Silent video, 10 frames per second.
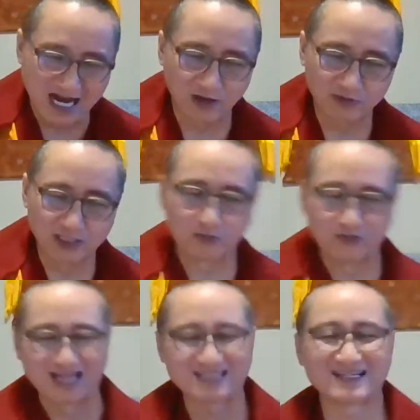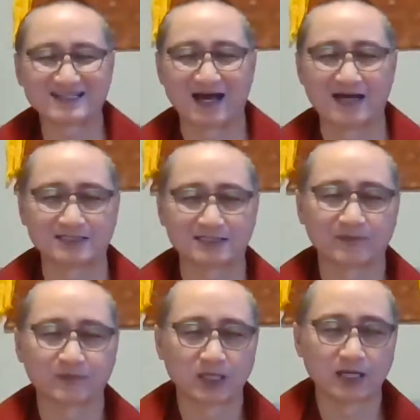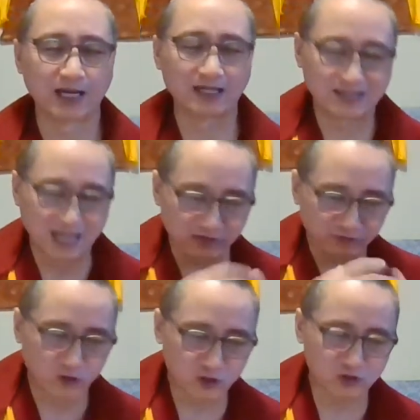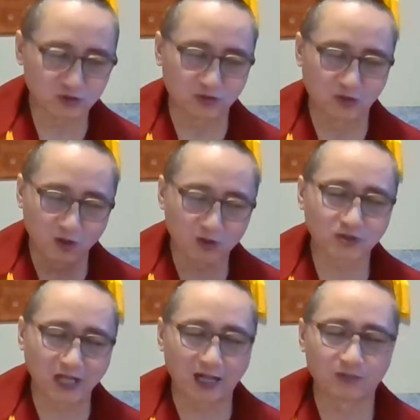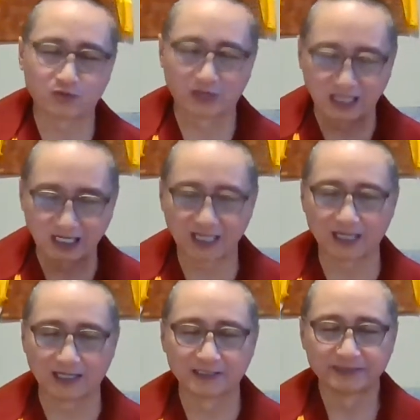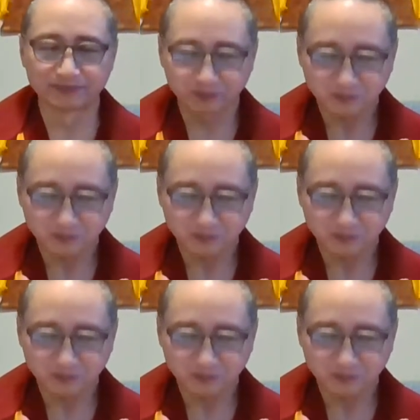doubt, it will assist us. And that virtue will also help to clear,